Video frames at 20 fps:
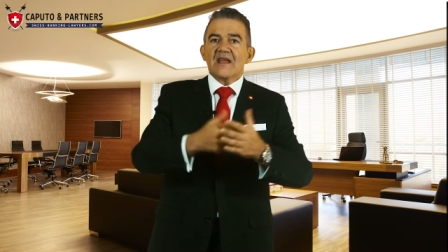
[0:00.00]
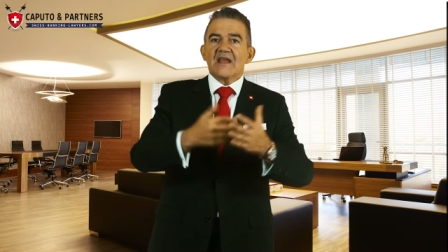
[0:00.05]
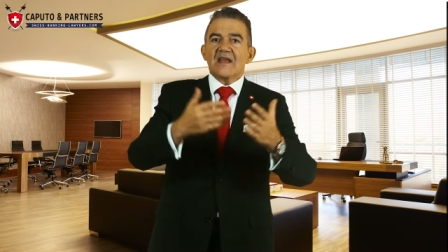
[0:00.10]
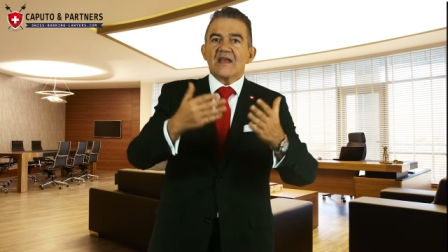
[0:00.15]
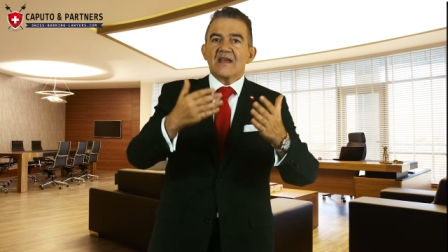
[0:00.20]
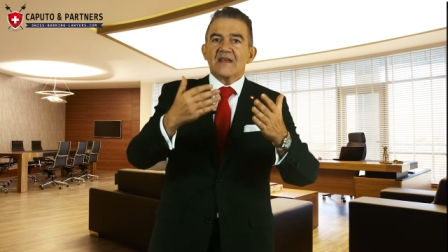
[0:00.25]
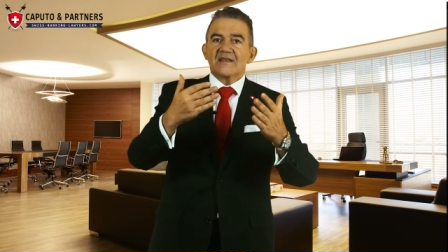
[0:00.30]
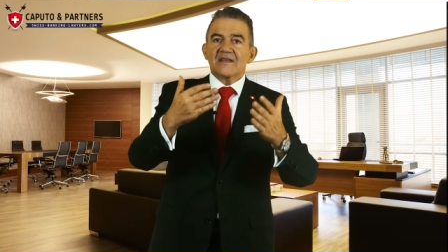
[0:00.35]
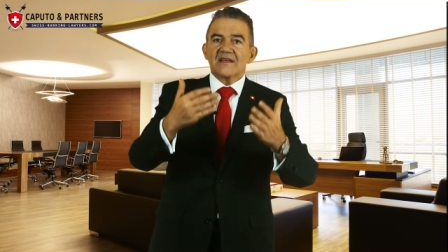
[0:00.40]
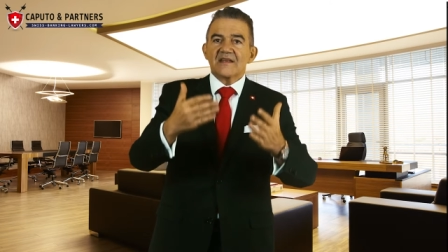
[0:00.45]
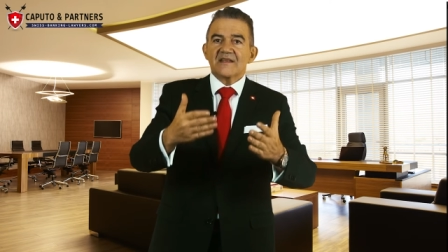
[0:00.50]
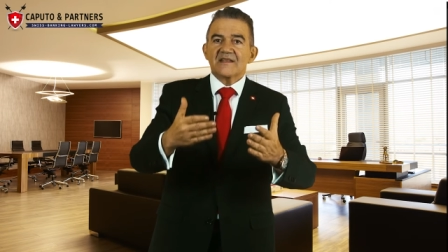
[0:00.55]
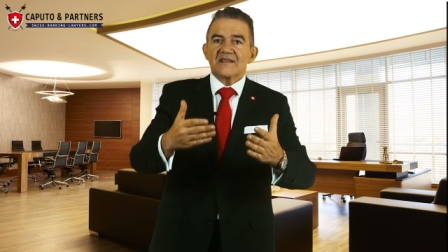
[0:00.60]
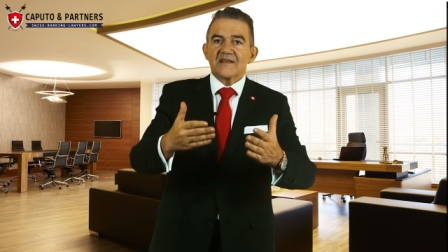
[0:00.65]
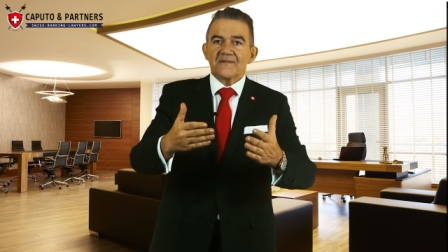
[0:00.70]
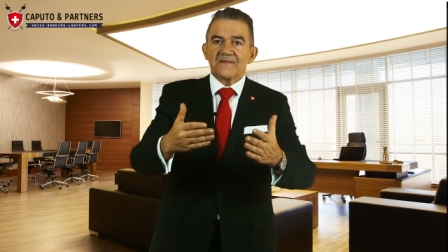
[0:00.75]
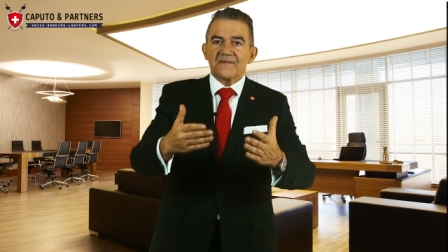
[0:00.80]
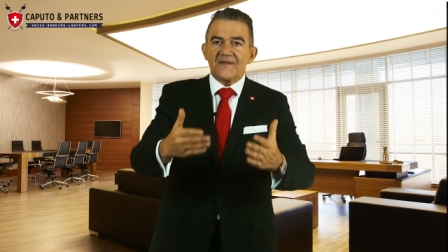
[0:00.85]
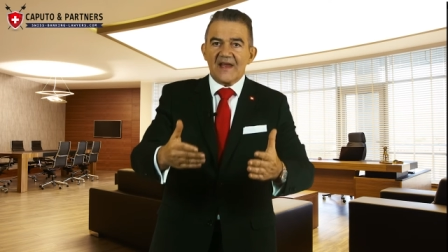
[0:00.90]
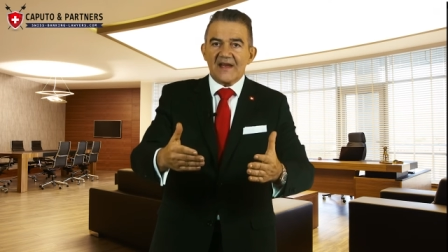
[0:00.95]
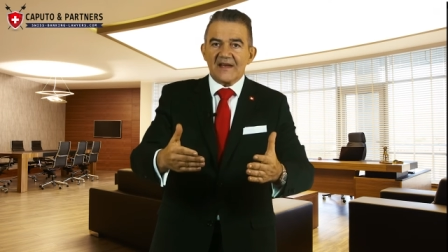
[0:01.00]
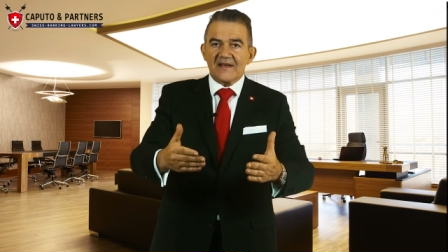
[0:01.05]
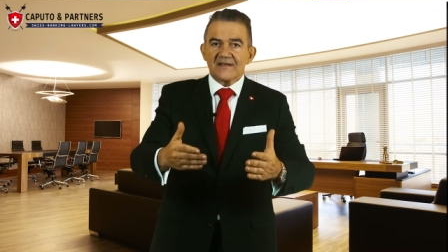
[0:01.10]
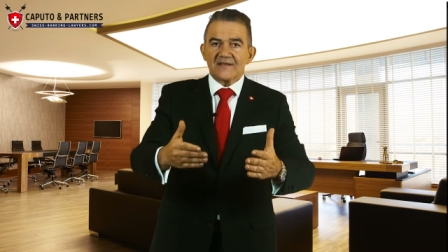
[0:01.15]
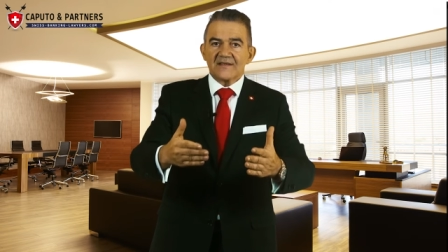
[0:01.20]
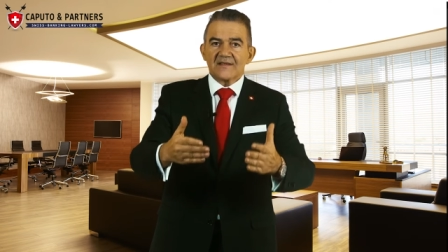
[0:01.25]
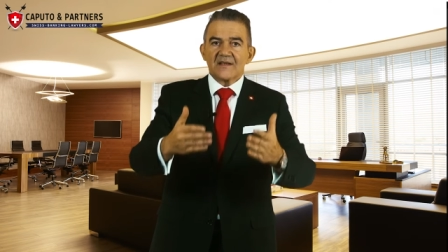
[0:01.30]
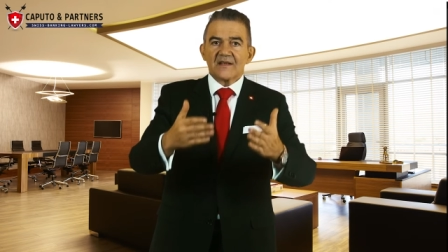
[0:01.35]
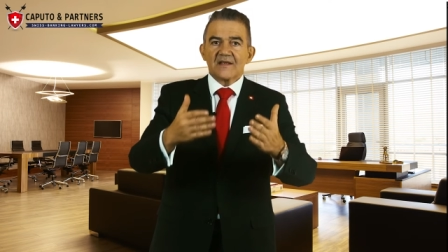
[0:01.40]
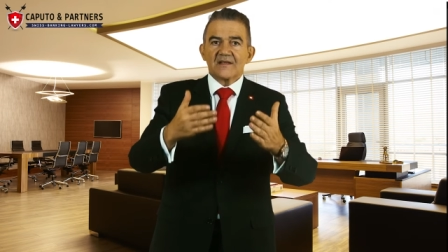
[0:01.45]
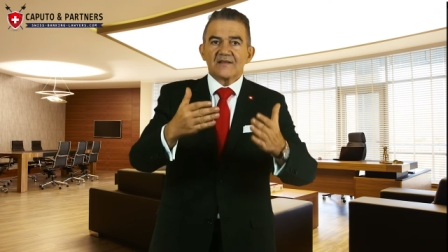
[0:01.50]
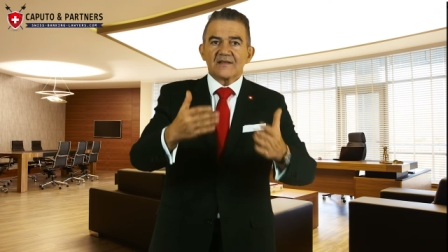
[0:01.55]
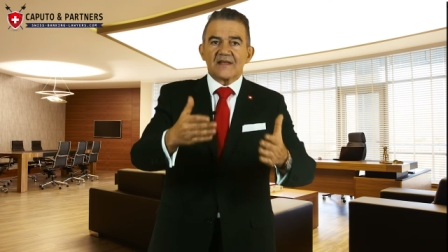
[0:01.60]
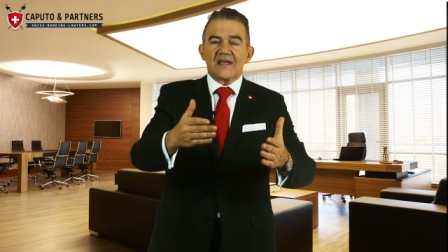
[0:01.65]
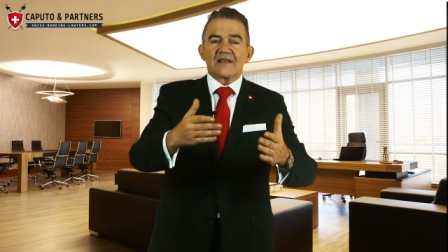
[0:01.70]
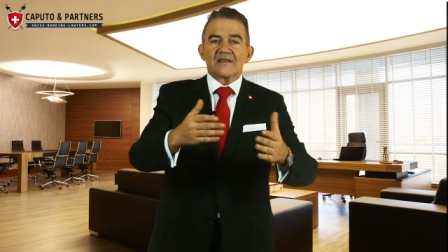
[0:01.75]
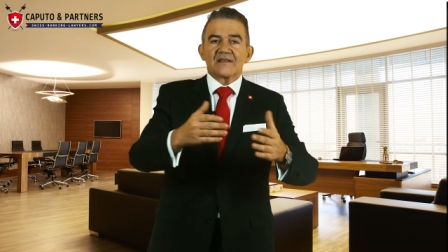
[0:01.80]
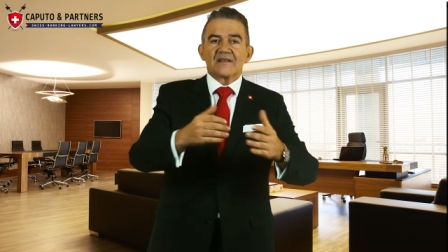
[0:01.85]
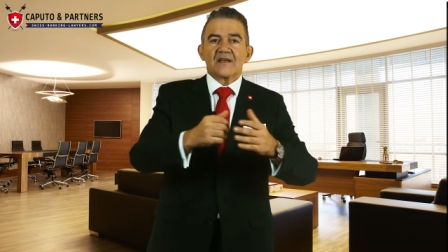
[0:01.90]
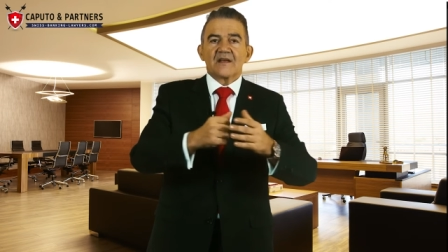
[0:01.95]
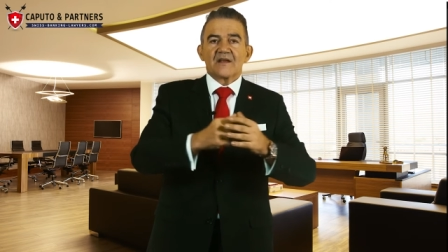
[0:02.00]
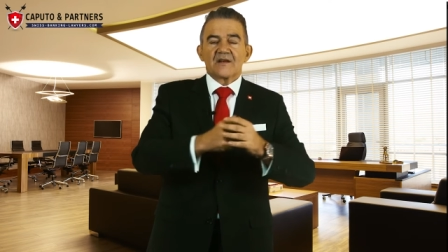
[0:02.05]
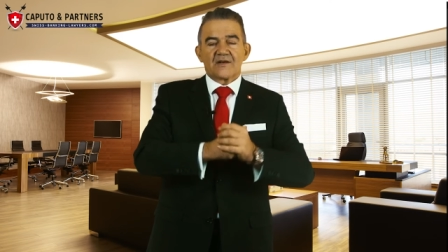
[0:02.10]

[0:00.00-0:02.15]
It is a fact that